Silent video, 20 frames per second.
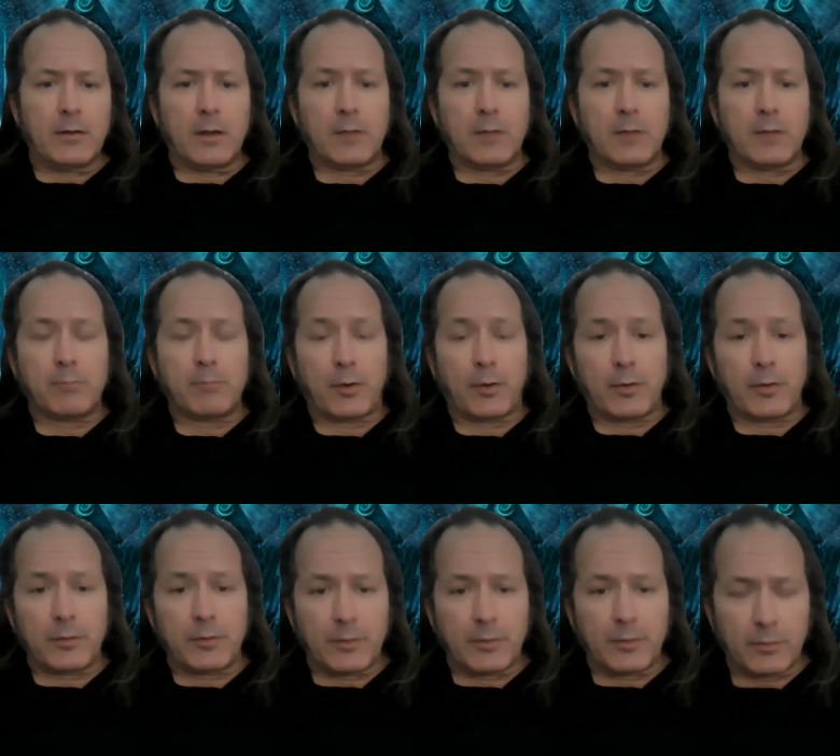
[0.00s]
and
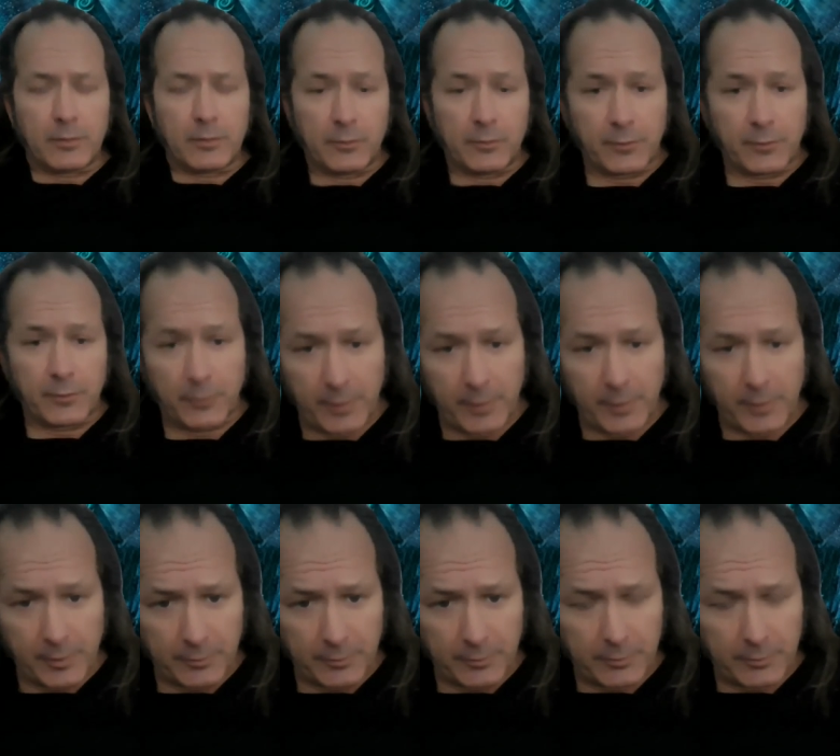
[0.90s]
burned to the
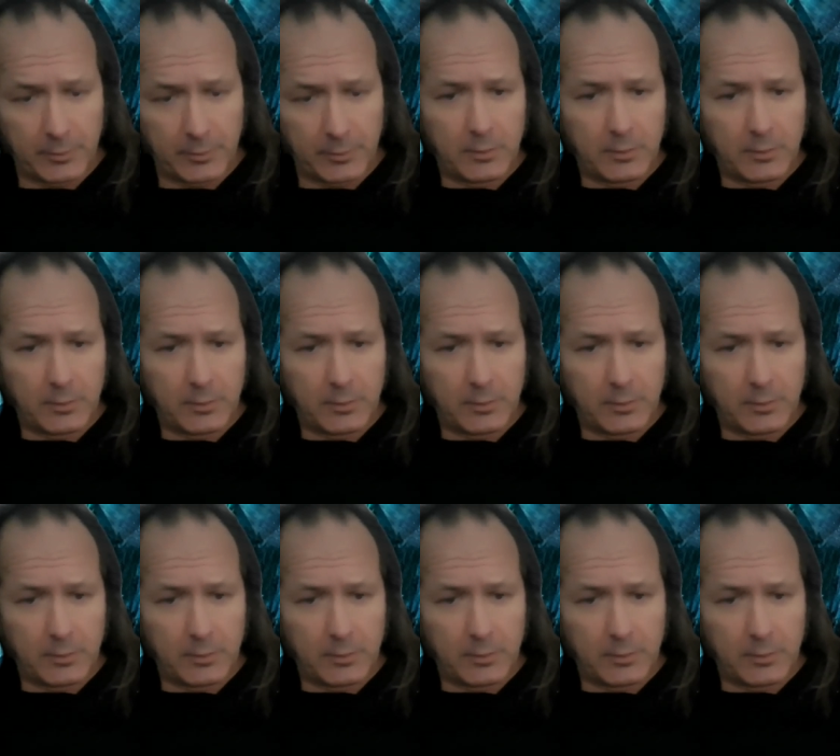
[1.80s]
ground,